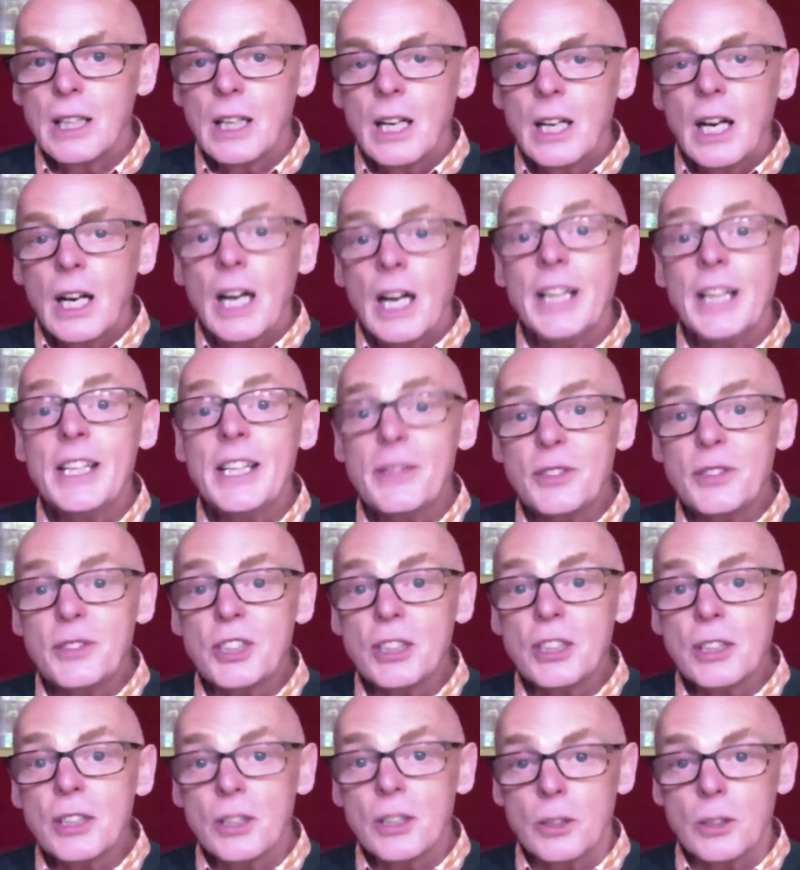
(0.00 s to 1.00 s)
And if
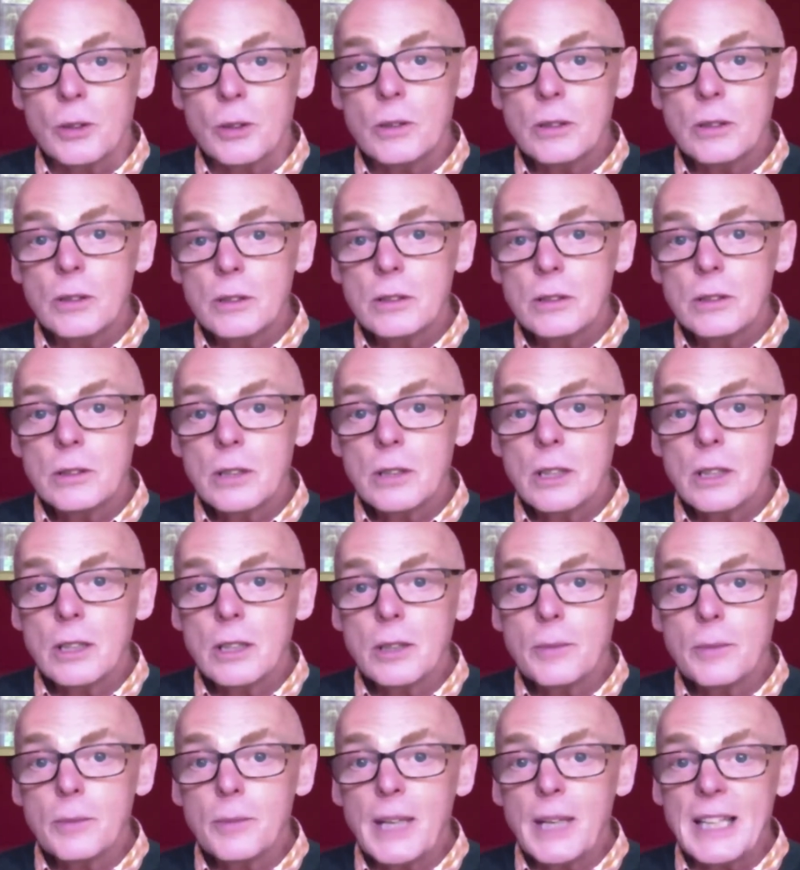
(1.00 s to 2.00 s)
so,
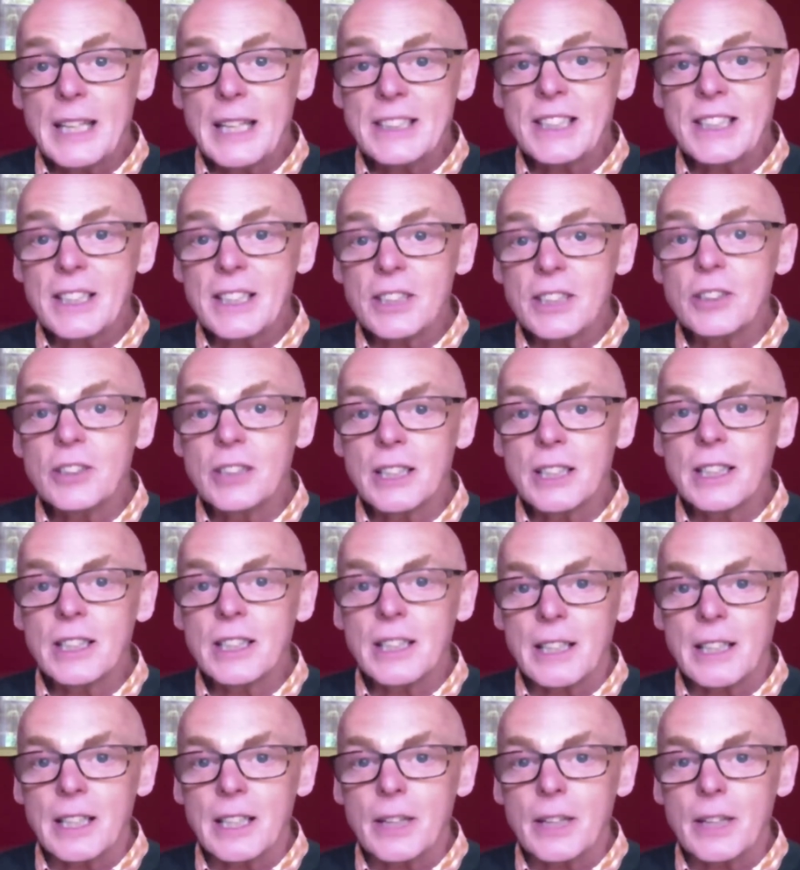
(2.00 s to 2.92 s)
is that okay?